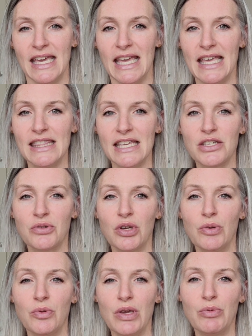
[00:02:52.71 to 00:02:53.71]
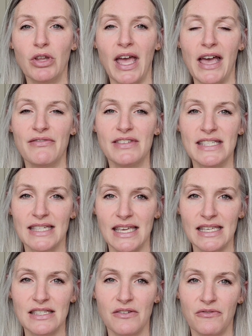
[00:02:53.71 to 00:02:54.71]
In this group, we will have
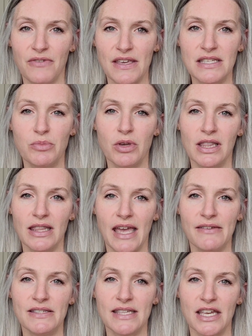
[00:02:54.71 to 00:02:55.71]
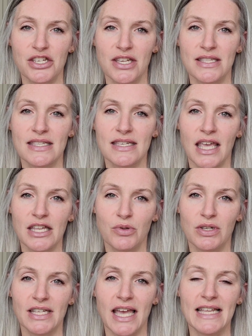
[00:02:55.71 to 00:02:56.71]
6 Facebook Live sessions
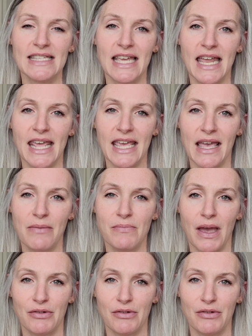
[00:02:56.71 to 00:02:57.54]
scheduled at 10 a.m.